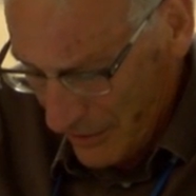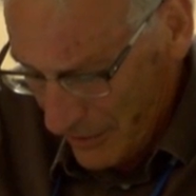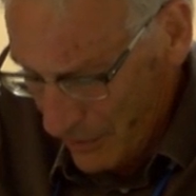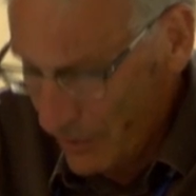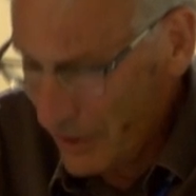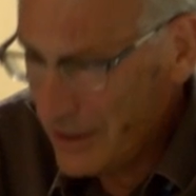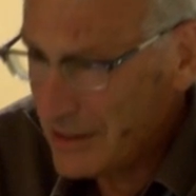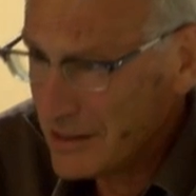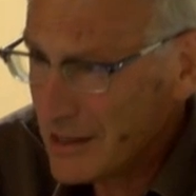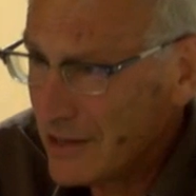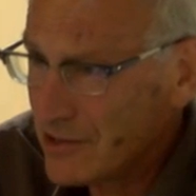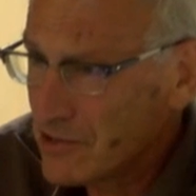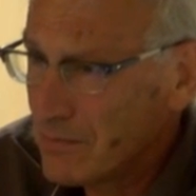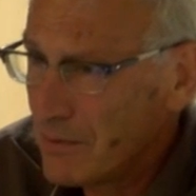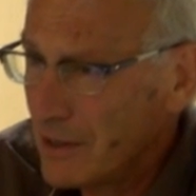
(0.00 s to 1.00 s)
We as
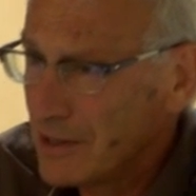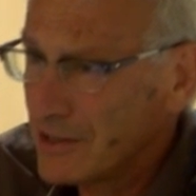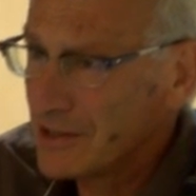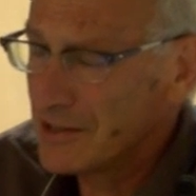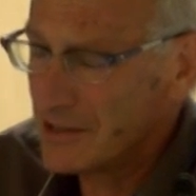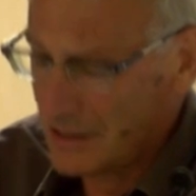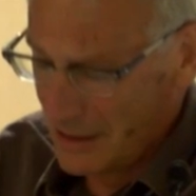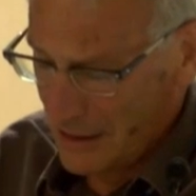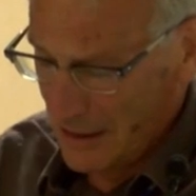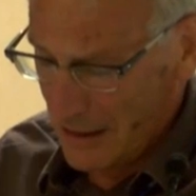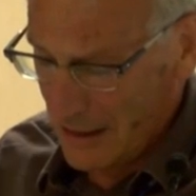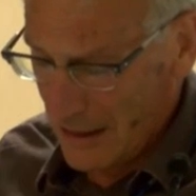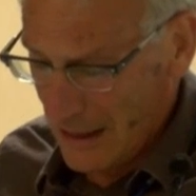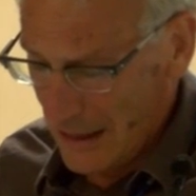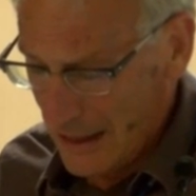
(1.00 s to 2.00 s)
anthropologists
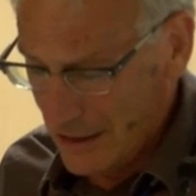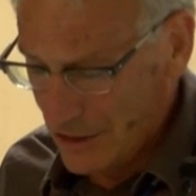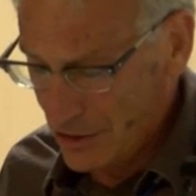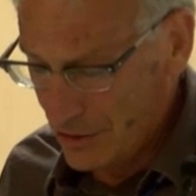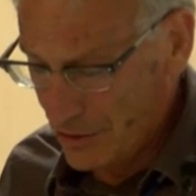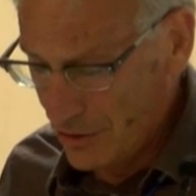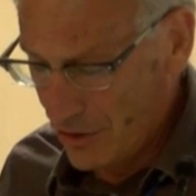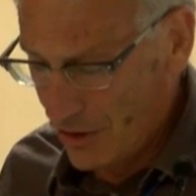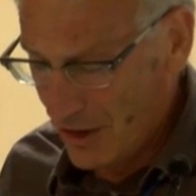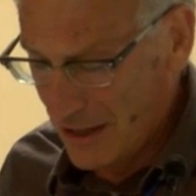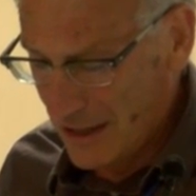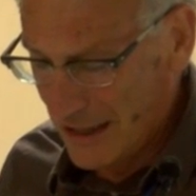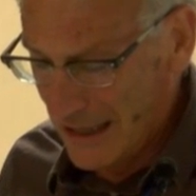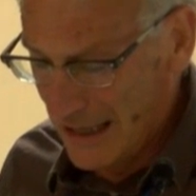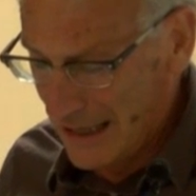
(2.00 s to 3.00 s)
had to
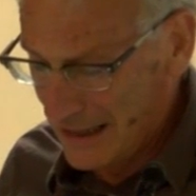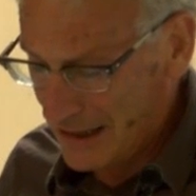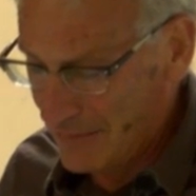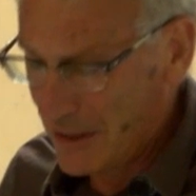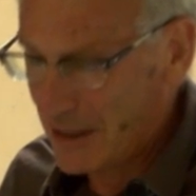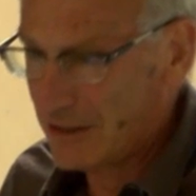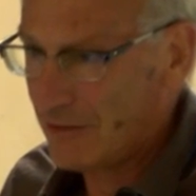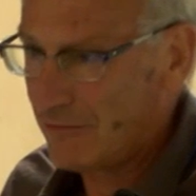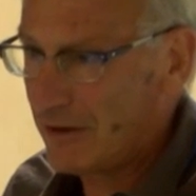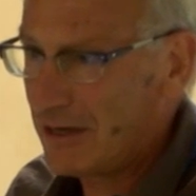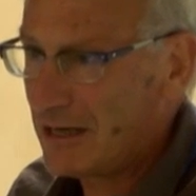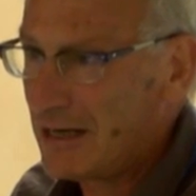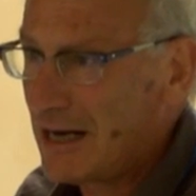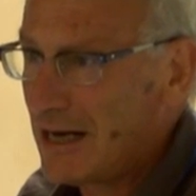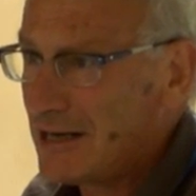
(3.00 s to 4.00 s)
think again about the
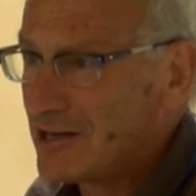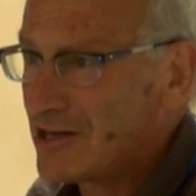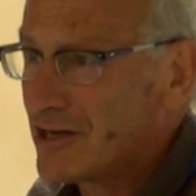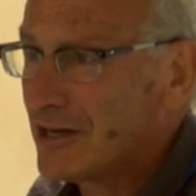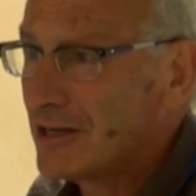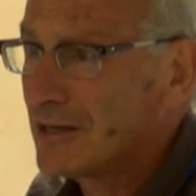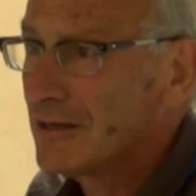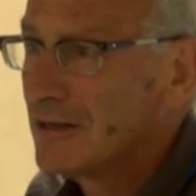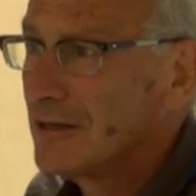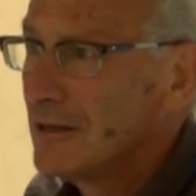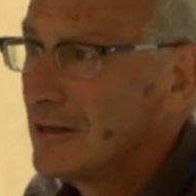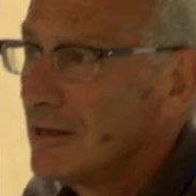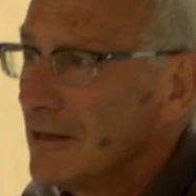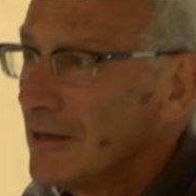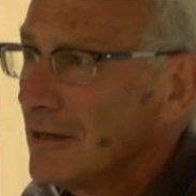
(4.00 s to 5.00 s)
very nature
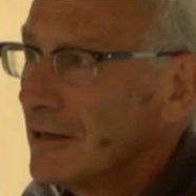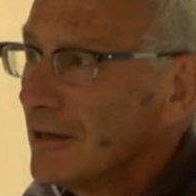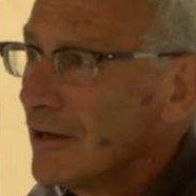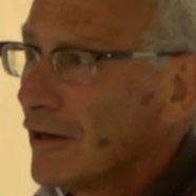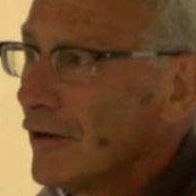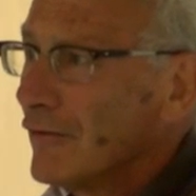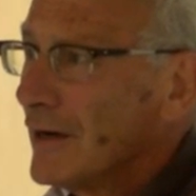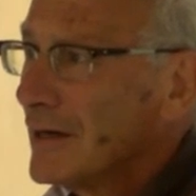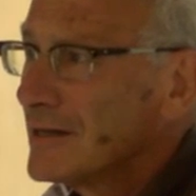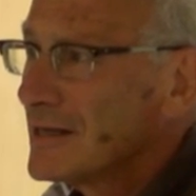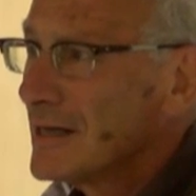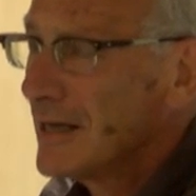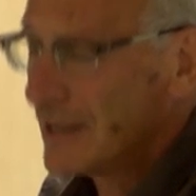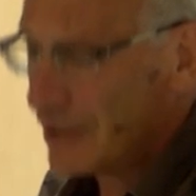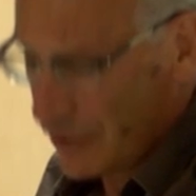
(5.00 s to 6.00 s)
of our
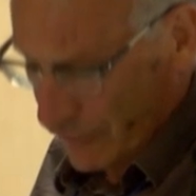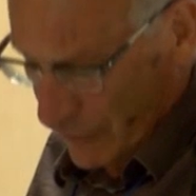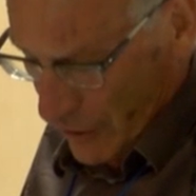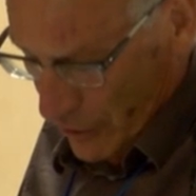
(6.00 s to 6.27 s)
scientific